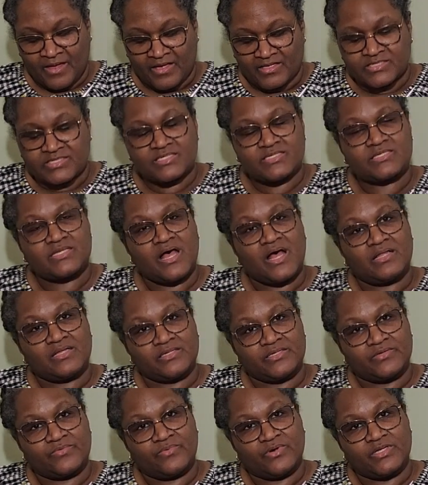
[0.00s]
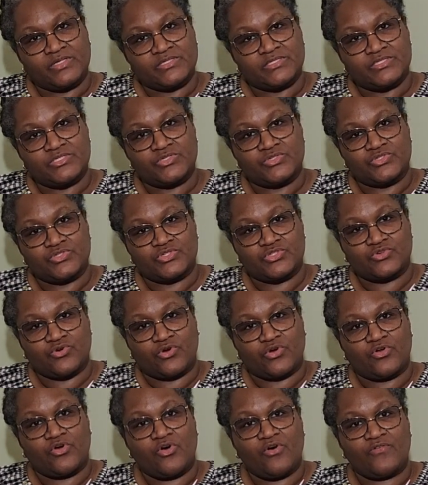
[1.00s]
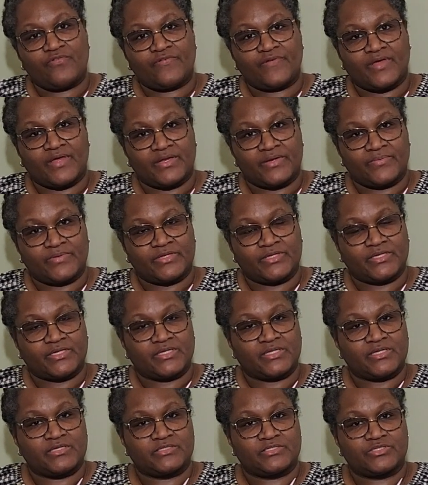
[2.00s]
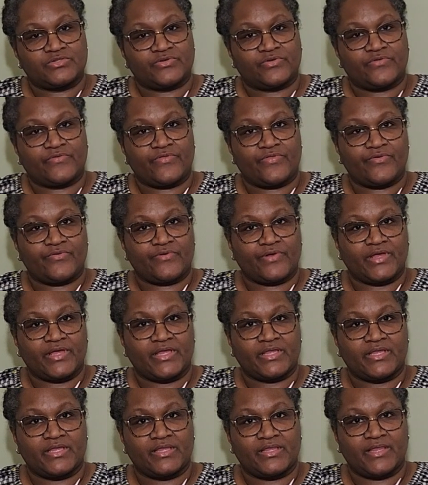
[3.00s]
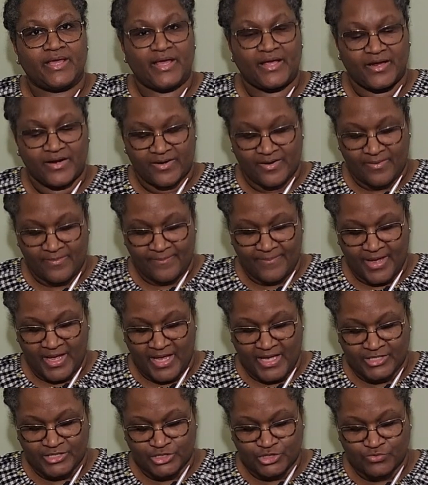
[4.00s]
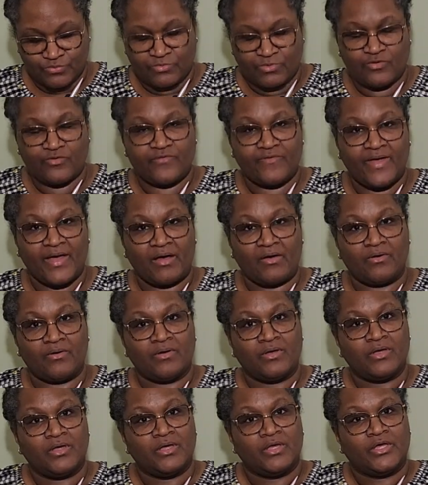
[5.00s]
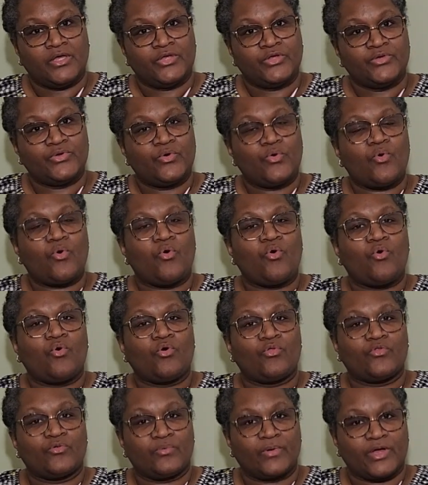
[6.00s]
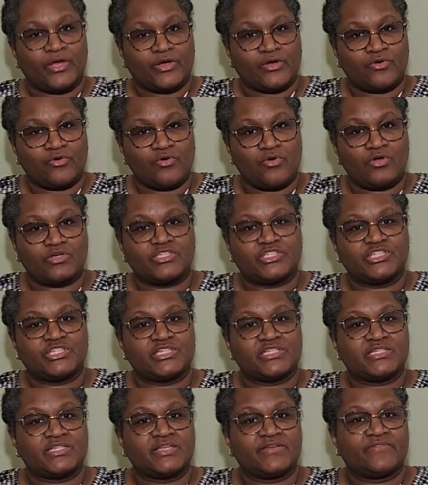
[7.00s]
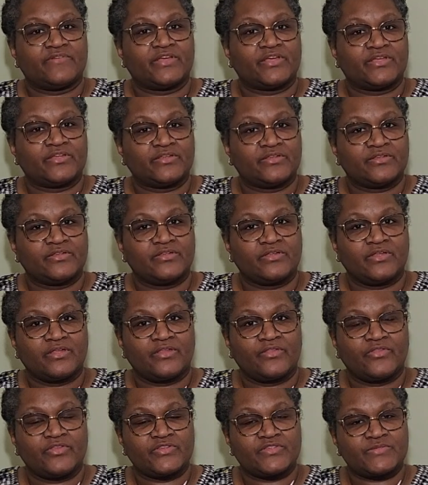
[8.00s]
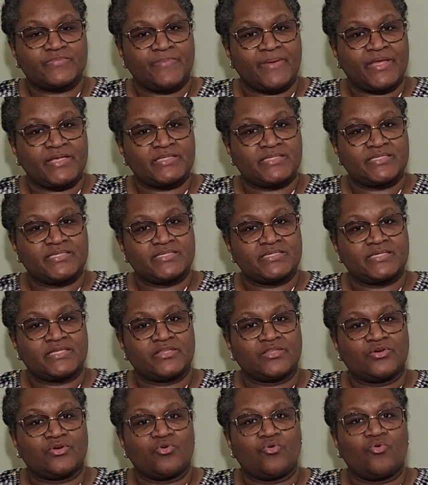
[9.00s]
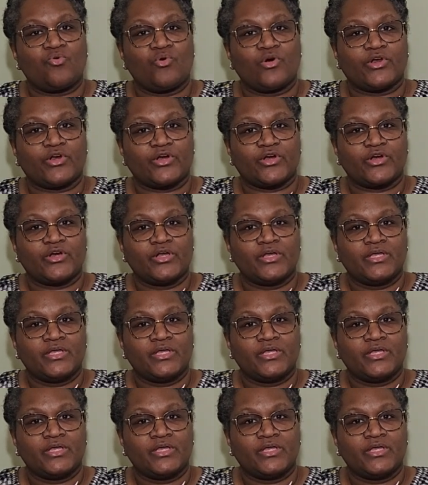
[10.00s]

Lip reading: a solid one. So you start off kind of with the cluster of 3 there, but as you move out, you go all the way across, just leaving the spaces in the corner.